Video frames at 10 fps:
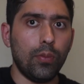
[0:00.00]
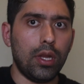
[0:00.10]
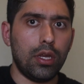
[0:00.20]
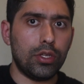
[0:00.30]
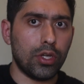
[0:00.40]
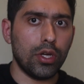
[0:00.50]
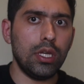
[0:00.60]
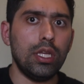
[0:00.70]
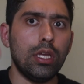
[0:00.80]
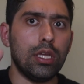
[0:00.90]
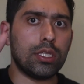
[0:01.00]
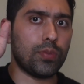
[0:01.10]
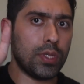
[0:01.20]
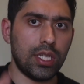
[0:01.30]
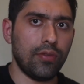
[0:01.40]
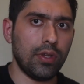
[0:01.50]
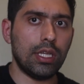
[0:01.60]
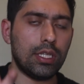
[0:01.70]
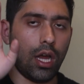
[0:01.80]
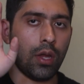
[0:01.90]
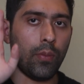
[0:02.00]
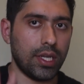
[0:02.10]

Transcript: But eternity is specifically talking